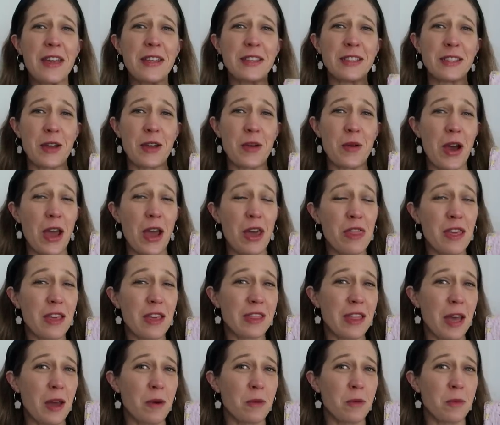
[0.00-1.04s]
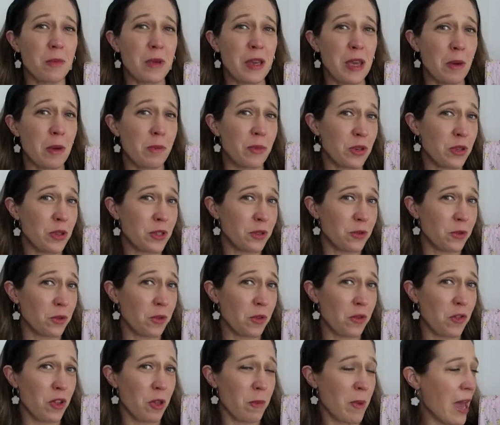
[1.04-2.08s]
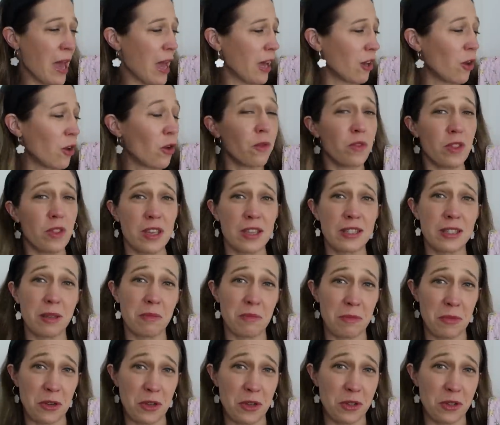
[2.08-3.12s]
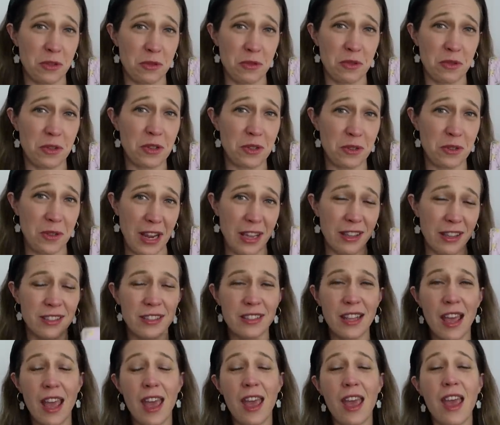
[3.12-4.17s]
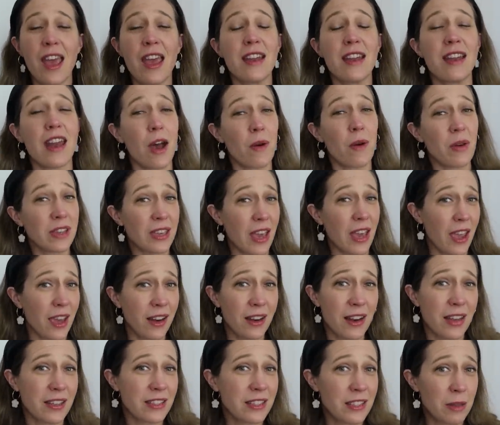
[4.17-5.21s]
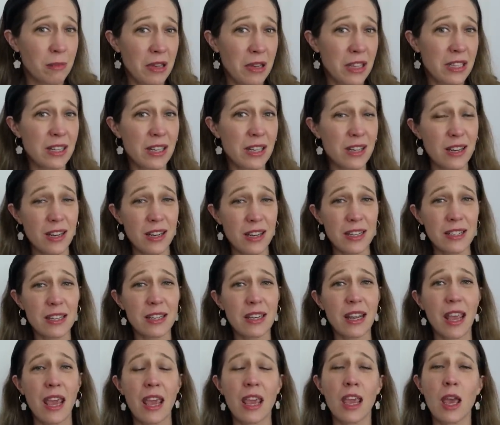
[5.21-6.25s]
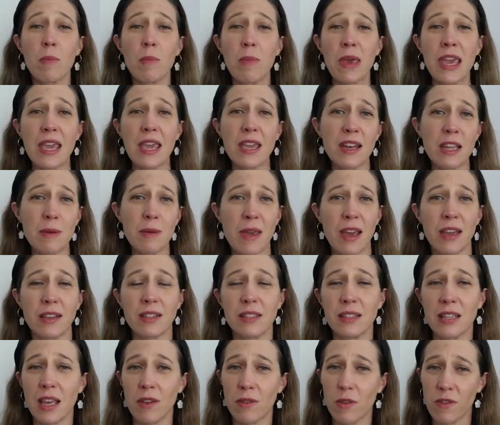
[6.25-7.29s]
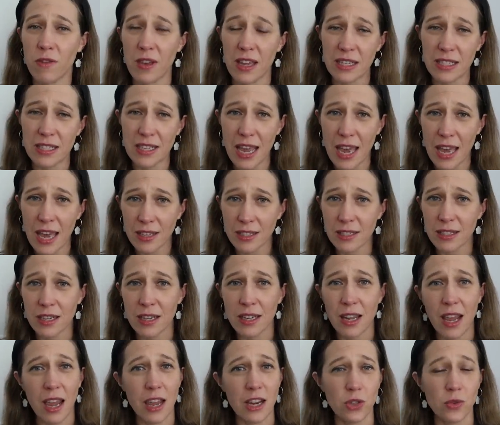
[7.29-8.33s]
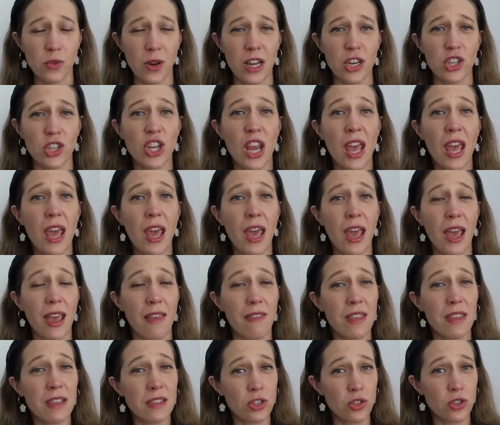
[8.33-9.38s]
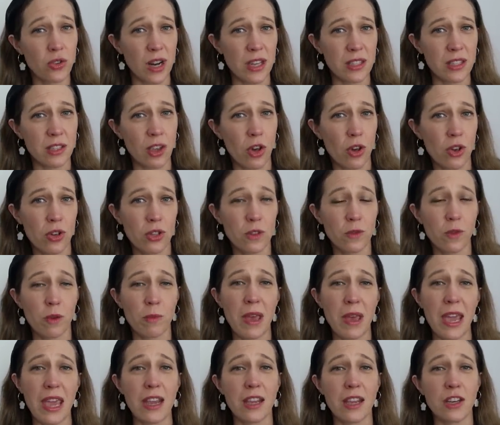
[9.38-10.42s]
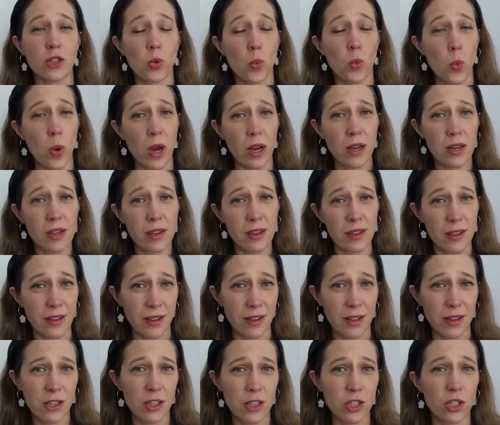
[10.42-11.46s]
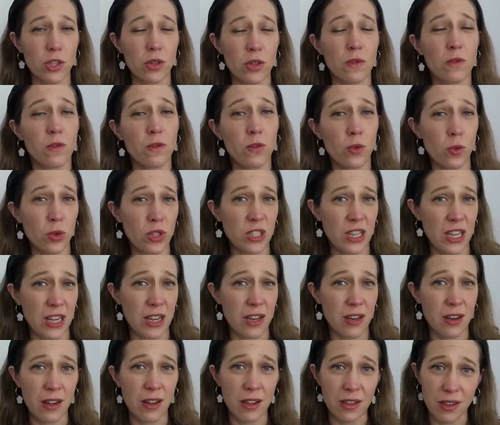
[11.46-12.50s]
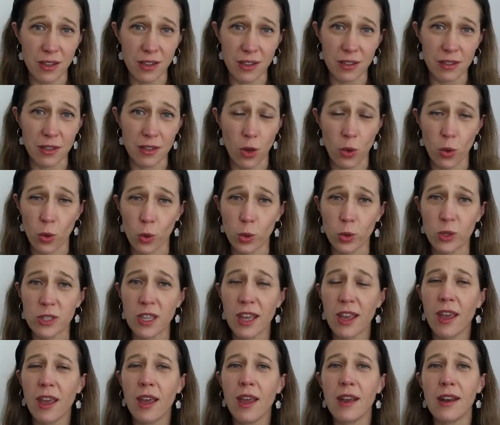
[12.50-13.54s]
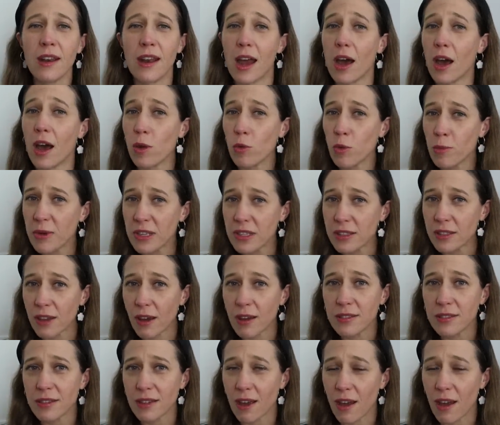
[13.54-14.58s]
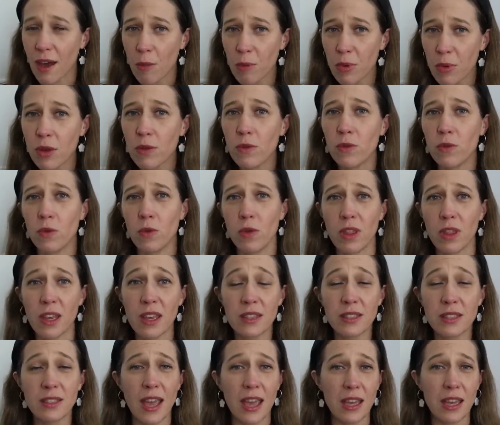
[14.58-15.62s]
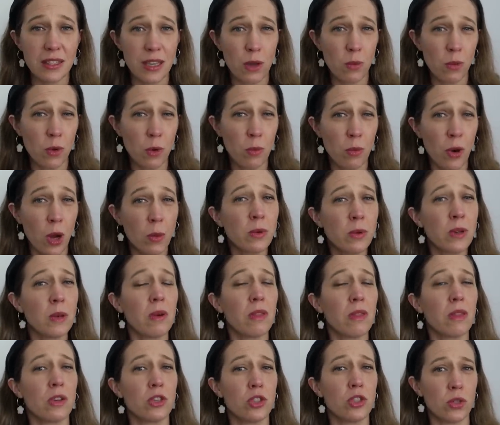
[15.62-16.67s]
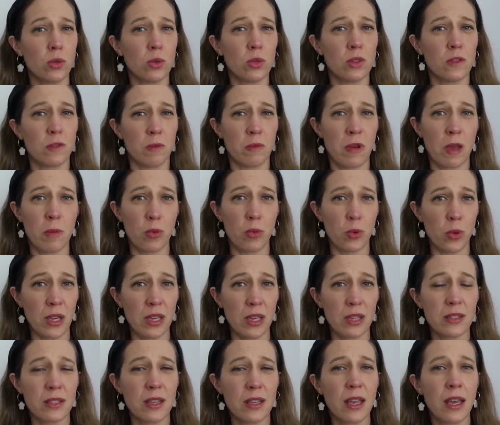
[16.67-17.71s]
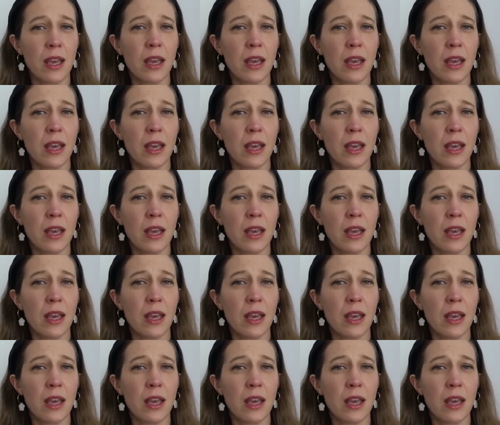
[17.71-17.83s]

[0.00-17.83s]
So I think that will be beautiful for the back of this myrtle dress. Now again, similar to Little Lizard King, peony patterns have a fantastic age range, and this dress goes from age 1 year to 14 years old. Now I will be sizing up for this, as I will probably with the shorts for my boys.